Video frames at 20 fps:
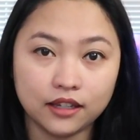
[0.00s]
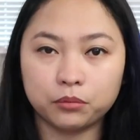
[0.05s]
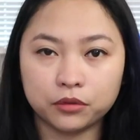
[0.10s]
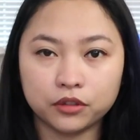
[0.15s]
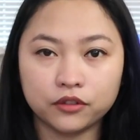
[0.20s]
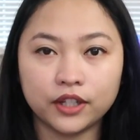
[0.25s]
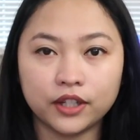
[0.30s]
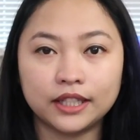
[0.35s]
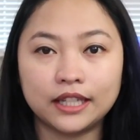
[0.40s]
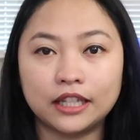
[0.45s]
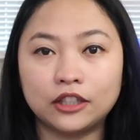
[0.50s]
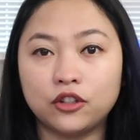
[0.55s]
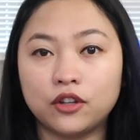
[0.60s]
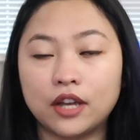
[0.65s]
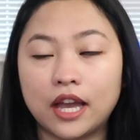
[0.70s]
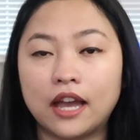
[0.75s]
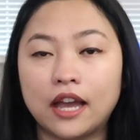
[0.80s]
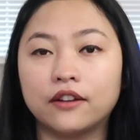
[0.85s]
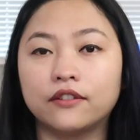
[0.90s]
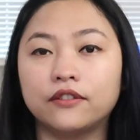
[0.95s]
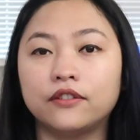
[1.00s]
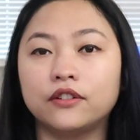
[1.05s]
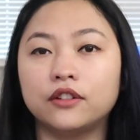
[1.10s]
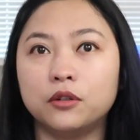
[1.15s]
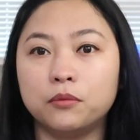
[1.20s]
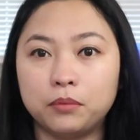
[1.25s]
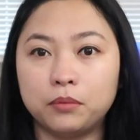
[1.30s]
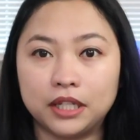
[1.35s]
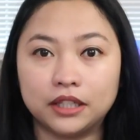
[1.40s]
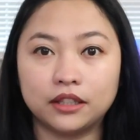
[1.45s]
proving that you have
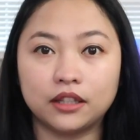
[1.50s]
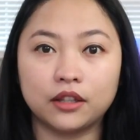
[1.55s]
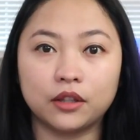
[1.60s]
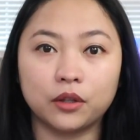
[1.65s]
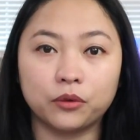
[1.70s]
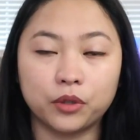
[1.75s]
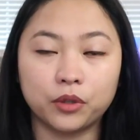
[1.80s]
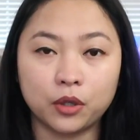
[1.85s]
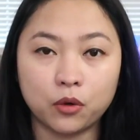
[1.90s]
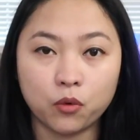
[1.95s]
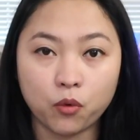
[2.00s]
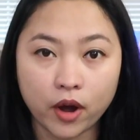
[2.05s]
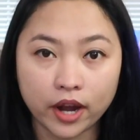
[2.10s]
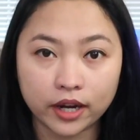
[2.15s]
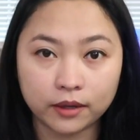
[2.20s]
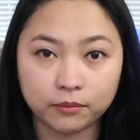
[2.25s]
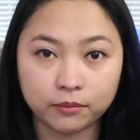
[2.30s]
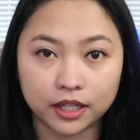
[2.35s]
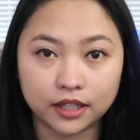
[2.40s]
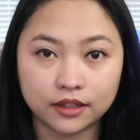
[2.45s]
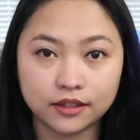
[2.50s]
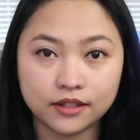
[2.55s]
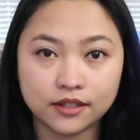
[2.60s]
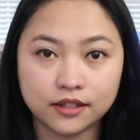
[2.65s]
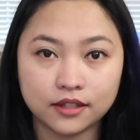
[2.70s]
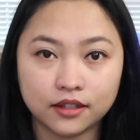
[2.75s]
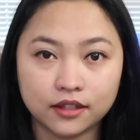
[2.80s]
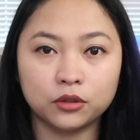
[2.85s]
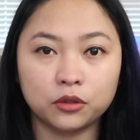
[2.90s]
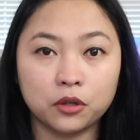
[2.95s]
completed the
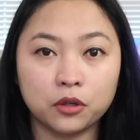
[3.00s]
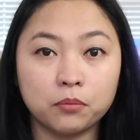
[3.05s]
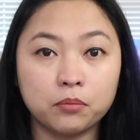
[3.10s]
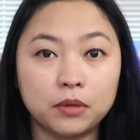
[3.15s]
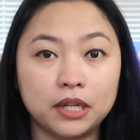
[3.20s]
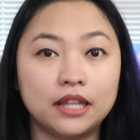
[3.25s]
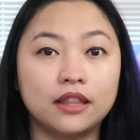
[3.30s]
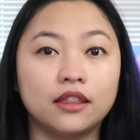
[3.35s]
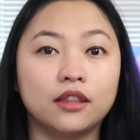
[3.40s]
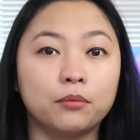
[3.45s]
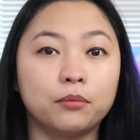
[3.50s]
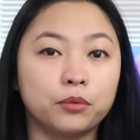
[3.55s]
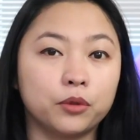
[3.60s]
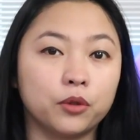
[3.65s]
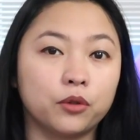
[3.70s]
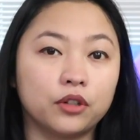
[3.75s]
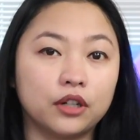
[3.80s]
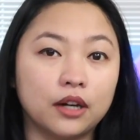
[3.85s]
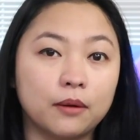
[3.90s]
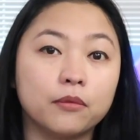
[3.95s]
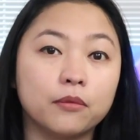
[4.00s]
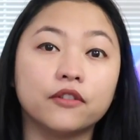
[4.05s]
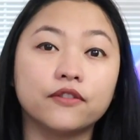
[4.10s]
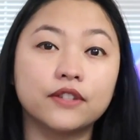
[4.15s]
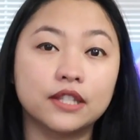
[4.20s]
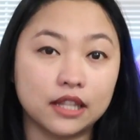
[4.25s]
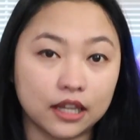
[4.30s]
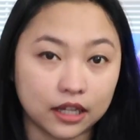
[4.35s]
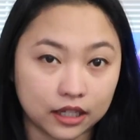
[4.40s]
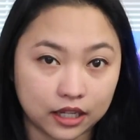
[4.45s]
requirements to complete the program of
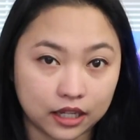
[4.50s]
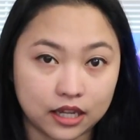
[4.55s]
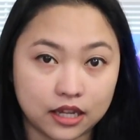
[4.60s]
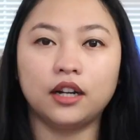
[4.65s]
study.